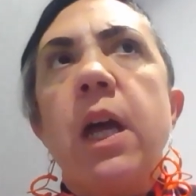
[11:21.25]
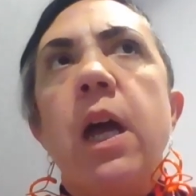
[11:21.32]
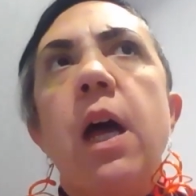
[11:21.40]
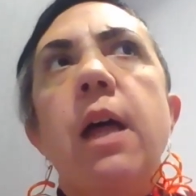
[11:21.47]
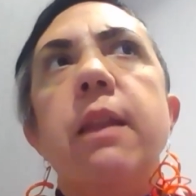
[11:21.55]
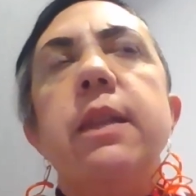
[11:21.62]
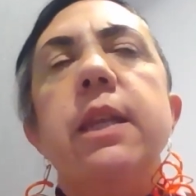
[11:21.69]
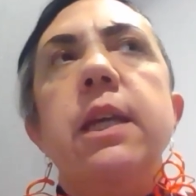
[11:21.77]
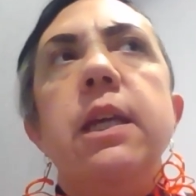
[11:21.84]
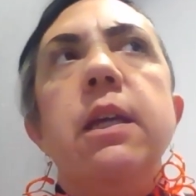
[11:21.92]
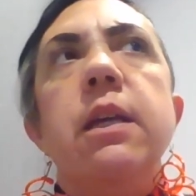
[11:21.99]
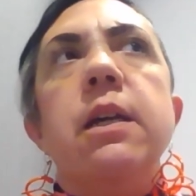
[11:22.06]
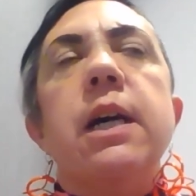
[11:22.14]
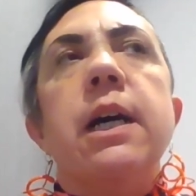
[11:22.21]
The
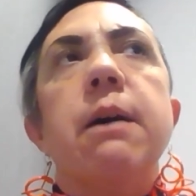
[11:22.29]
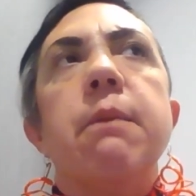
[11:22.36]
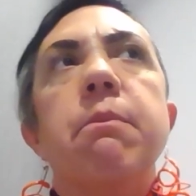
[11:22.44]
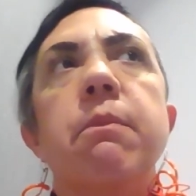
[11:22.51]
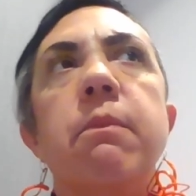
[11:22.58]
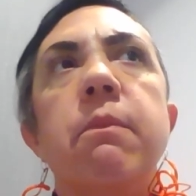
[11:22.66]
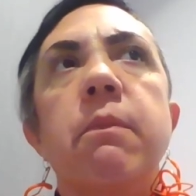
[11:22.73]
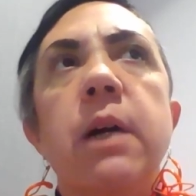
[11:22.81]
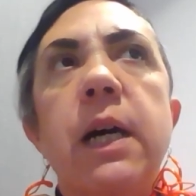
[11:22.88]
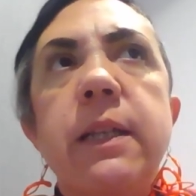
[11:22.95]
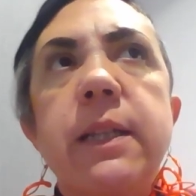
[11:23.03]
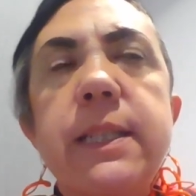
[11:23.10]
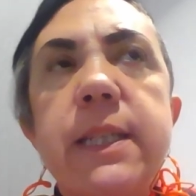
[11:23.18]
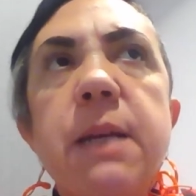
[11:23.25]
and the
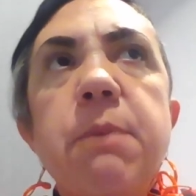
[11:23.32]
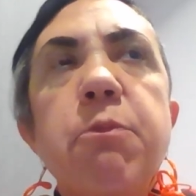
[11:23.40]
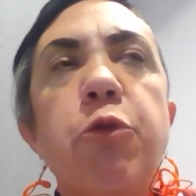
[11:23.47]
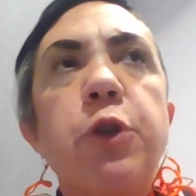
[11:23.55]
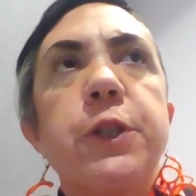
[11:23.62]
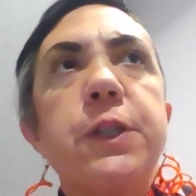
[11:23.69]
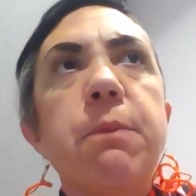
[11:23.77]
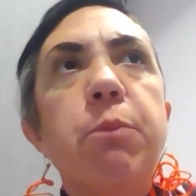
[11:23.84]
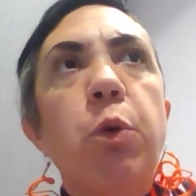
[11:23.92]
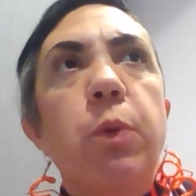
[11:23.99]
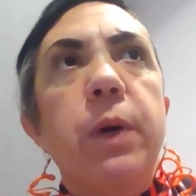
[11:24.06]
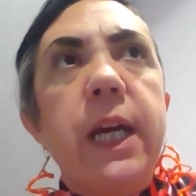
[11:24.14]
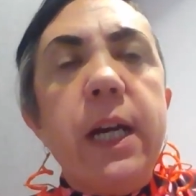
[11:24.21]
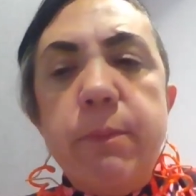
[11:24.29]
same, for example, when
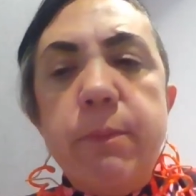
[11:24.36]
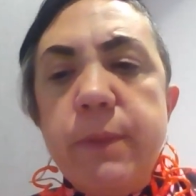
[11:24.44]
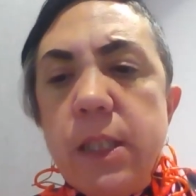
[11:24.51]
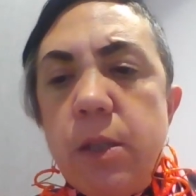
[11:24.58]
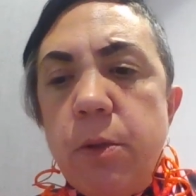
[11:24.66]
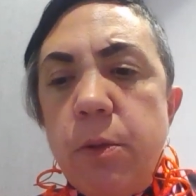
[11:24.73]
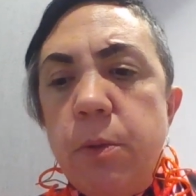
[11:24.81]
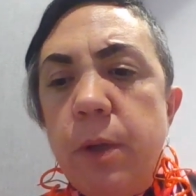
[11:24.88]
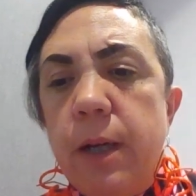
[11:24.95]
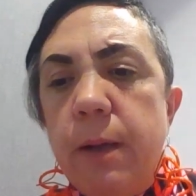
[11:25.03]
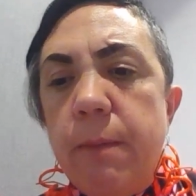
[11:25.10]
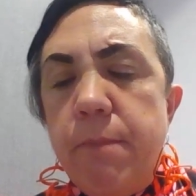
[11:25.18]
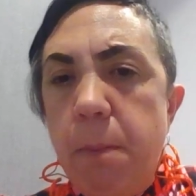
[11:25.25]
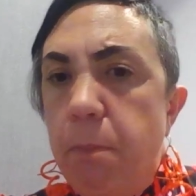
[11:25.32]
it comes to
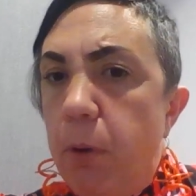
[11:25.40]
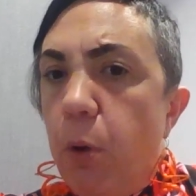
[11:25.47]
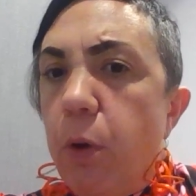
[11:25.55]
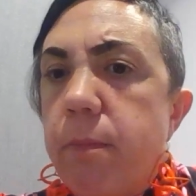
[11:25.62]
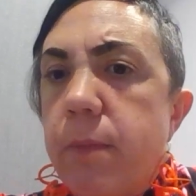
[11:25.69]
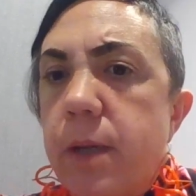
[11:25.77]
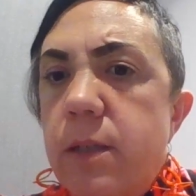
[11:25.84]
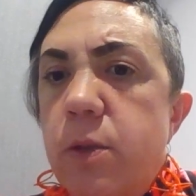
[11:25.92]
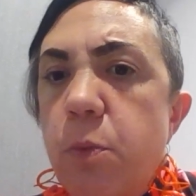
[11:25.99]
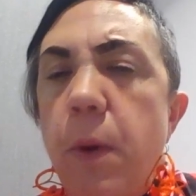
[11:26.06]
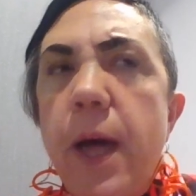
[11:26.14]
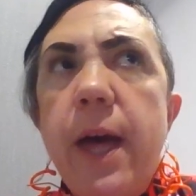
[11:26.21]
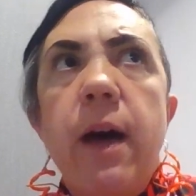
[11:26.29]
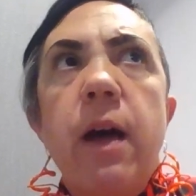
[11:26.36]
employment,
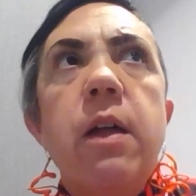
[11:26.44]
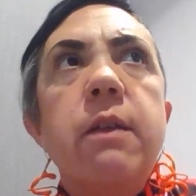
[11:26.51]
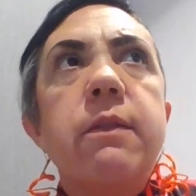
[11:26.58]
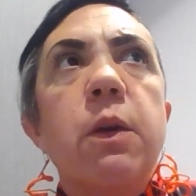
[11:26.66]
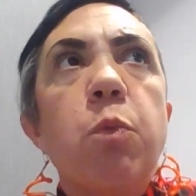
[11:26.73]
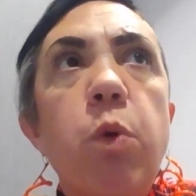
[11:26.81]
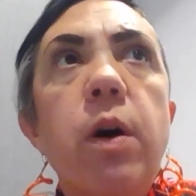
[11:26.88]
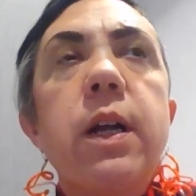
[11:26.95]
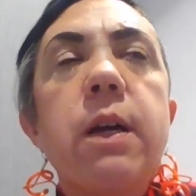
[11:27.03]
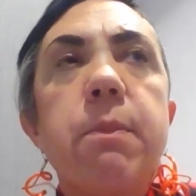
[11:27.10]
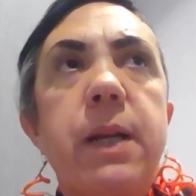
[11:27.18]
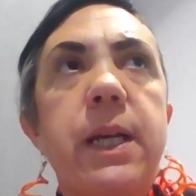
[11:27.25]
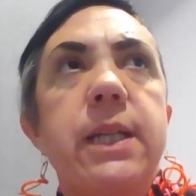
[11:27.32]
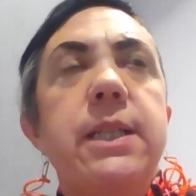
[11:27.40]
where the
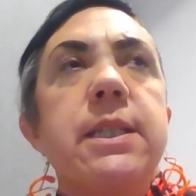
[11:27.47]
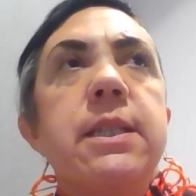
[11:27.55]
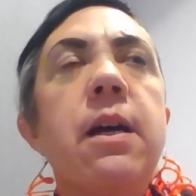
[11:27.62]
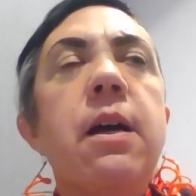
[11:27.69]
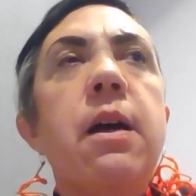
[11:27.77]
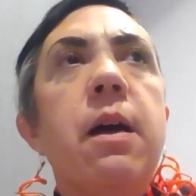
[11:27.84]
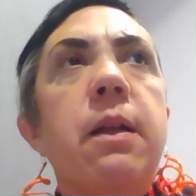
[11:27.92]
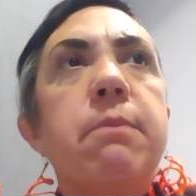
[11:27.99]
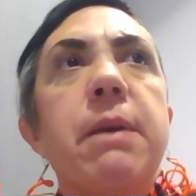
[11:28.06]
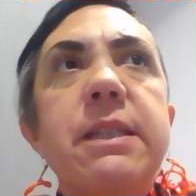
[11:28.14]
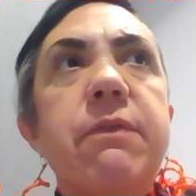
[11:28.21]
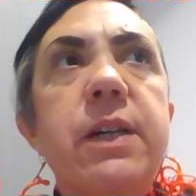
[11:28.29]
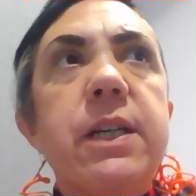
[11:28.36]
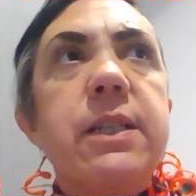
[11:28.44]
workplace,
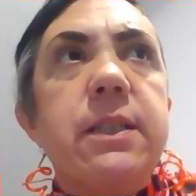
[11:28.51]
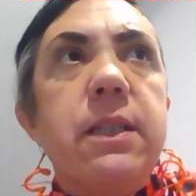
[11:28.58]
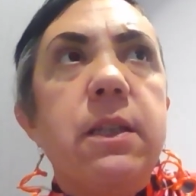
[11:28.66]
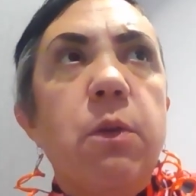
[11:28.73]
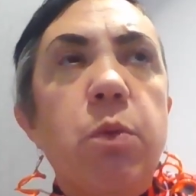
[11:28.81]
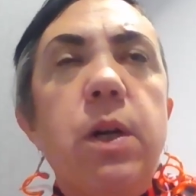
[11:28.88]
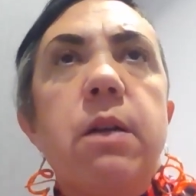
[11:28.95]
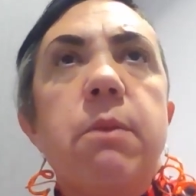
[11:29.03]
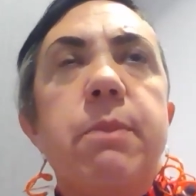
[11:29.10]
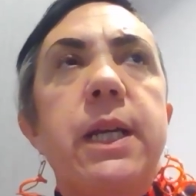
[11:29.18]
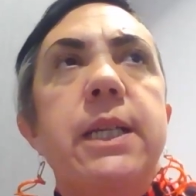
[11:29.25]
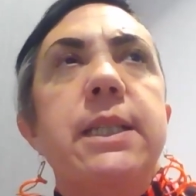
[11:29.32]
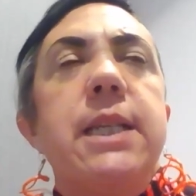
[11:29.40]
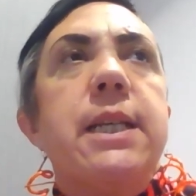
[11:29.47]
metaverse in the
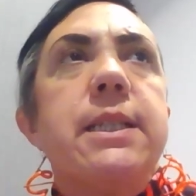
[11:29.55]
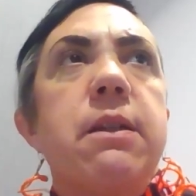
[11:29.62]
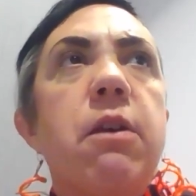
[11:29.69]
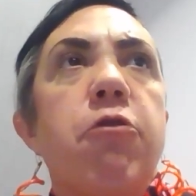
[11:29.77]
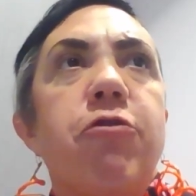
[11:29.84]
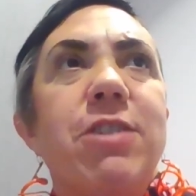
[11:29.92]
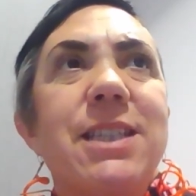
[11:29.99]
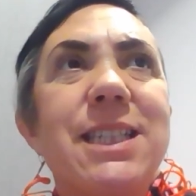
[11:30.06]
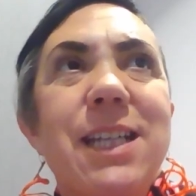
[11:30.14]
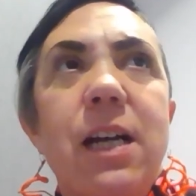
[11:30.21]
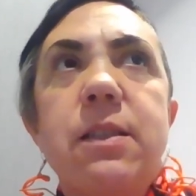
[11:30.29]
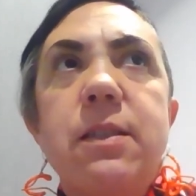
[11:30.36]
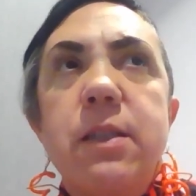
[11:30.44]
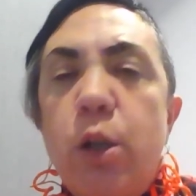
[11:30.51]
workplace has
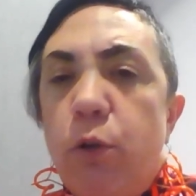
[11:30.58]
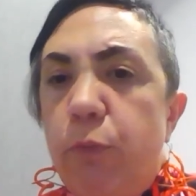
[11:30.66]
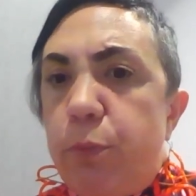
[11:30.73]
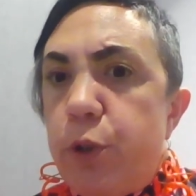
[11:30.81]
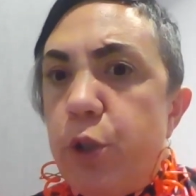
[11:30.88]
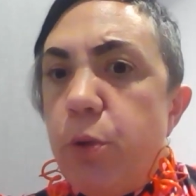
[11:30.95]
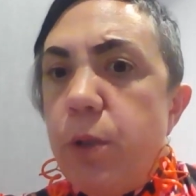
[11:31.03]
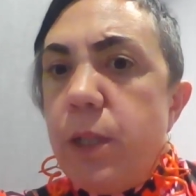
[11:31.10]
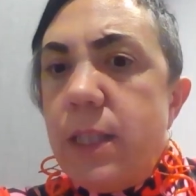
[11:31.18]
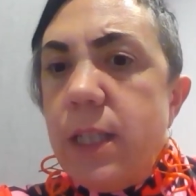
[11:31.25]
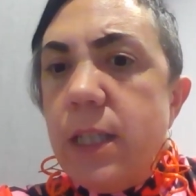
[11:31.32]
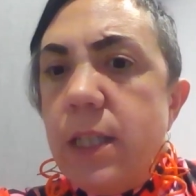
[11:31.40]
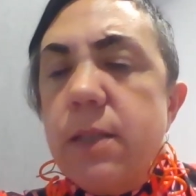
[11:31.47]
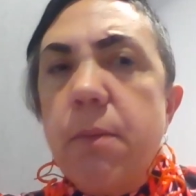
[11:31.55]
fantastic
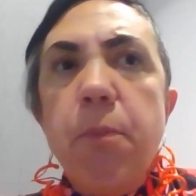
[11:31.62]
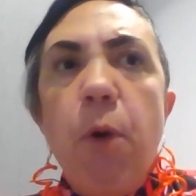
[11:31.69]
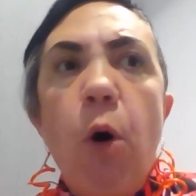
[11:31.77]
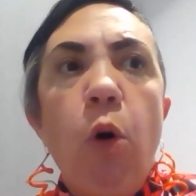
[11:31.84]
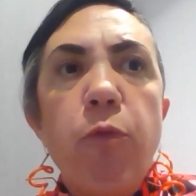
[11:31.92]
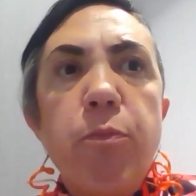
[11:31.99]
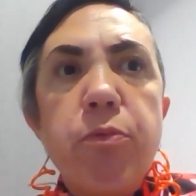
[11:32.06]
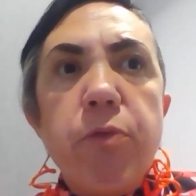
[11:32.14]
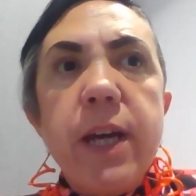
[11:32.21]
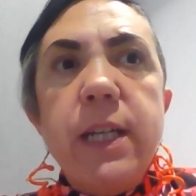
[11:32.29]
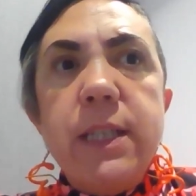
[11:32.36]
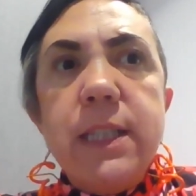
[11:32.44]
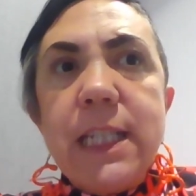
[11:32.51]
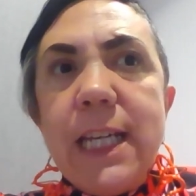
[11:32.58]
opportunities of bringing
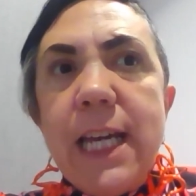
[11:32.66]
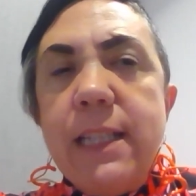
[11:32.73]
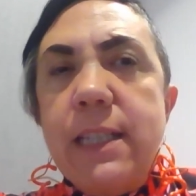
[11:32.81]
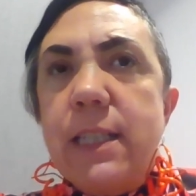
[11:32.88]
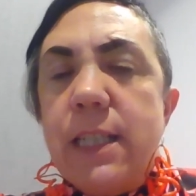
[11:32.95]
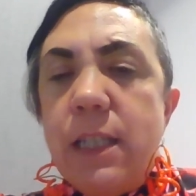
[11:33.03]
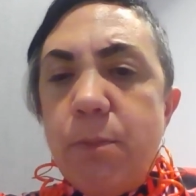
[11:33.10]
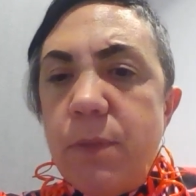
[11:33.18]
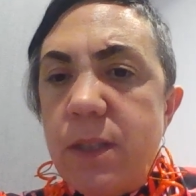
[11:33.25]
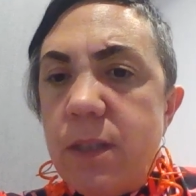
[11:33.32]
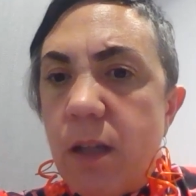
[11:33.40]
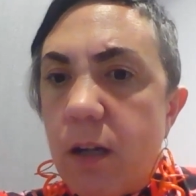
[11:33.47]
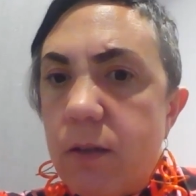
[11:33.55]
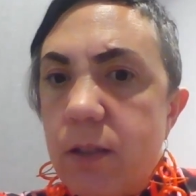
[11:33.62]
together teams that
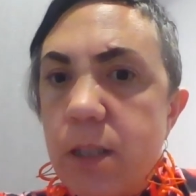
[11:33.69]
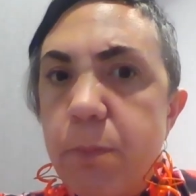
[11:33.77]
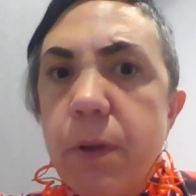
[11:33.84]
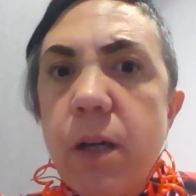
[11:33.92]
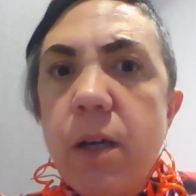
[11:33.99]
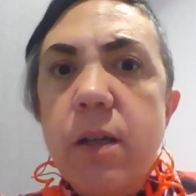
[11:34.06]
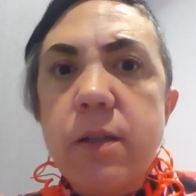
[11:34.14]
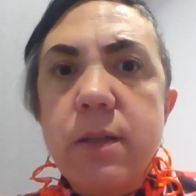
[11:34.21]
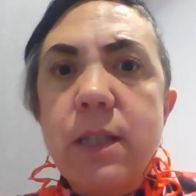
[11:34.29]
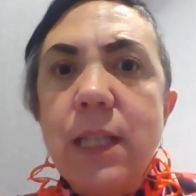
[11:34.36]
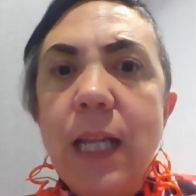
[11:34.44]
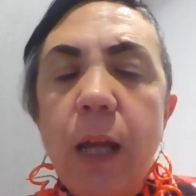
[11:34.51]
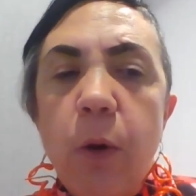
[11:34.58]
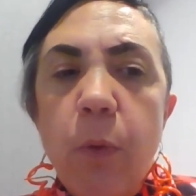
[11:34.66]
are dispersed,
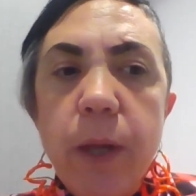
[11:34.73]
dealing with